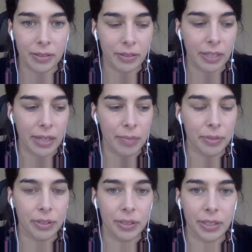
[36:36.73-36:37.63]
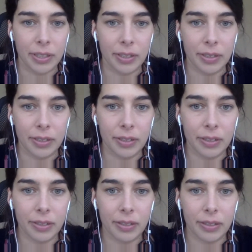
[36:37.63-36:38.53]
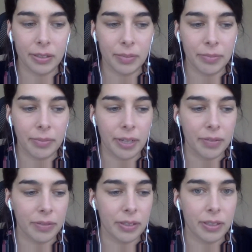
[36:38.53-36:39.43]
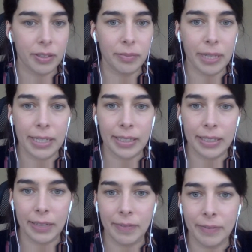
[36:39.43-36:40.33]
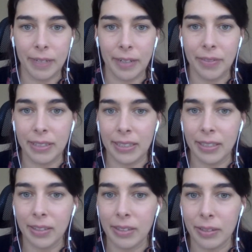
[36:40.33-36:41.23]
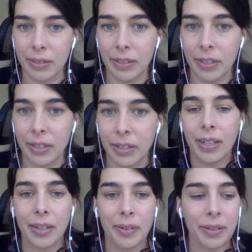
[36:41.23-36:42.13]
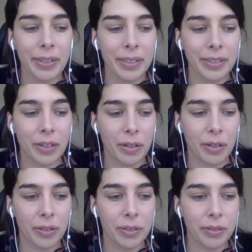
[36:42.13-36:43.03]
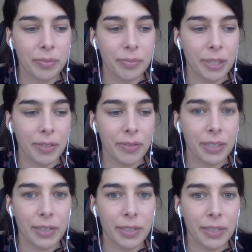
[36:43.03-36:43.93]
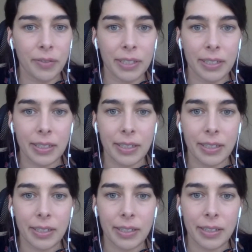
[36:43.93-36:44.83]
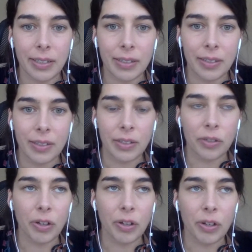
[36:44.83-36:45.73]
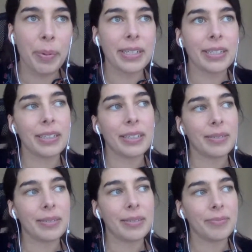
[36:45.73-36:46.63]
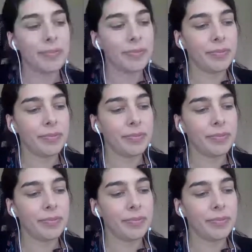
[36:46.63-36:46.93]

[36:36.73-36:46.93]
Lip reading: camps in African places I've seen, so that is not much of a difference in Europe. But I